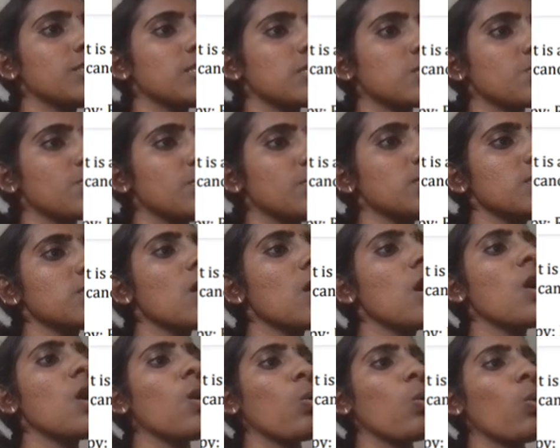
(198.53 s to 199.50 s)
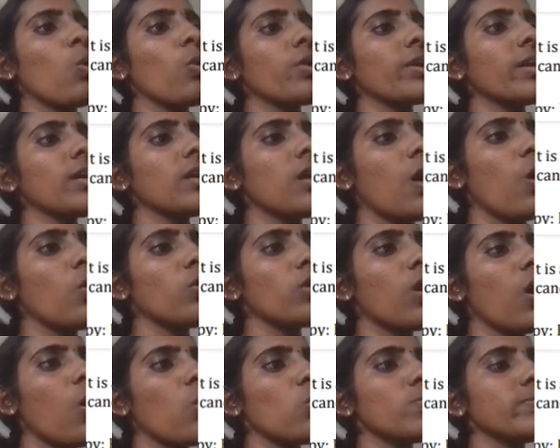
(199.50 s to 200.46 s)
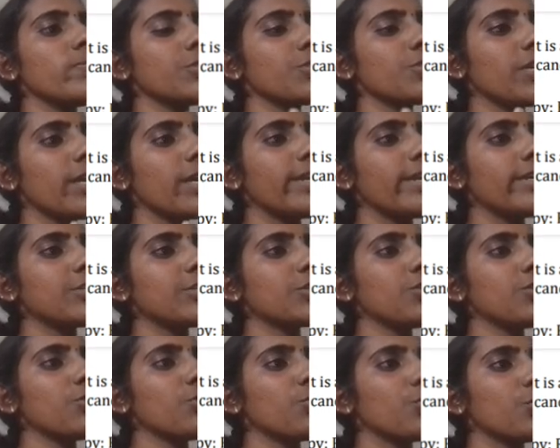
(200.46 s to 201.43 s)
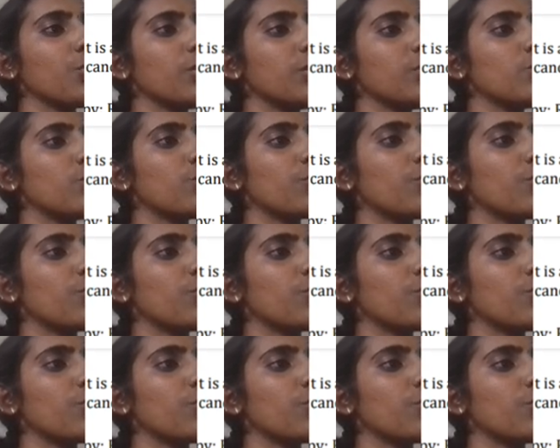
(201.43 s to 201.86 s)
This means working out how much radiation you need to